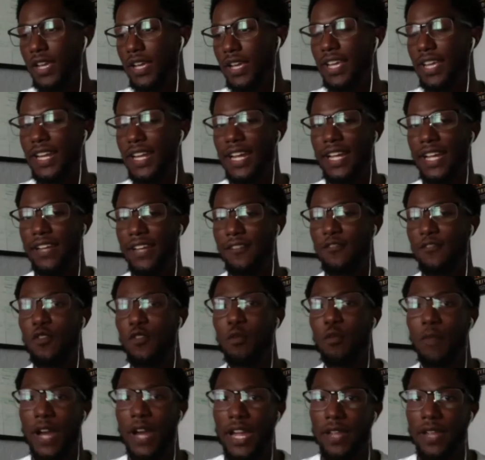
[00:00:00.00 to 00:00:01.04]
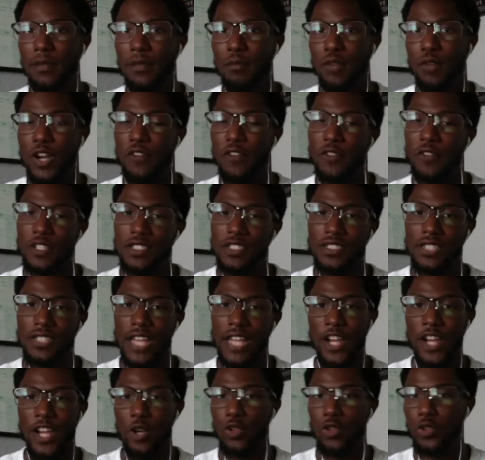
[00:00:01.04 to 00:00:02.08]
and for my preference, I
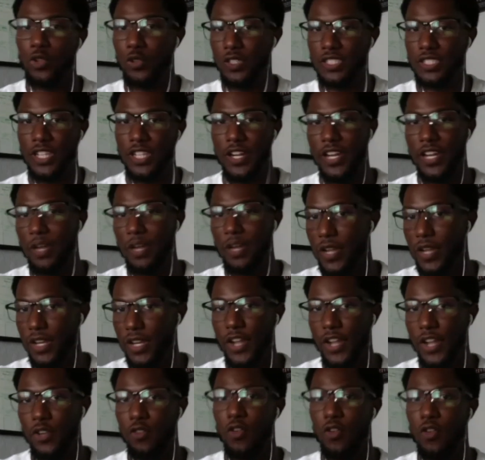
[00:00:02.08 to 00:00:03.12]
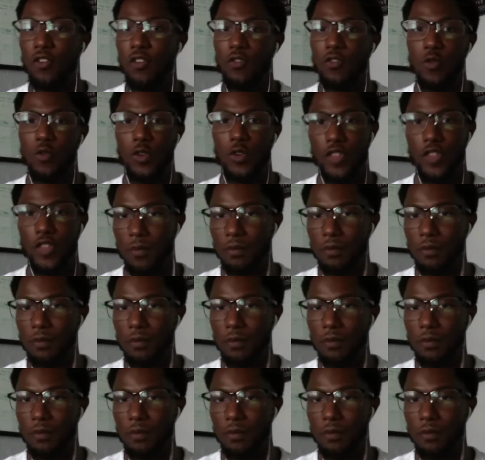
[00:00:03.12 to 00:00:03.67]
go through the entire campaign. I do all four of them.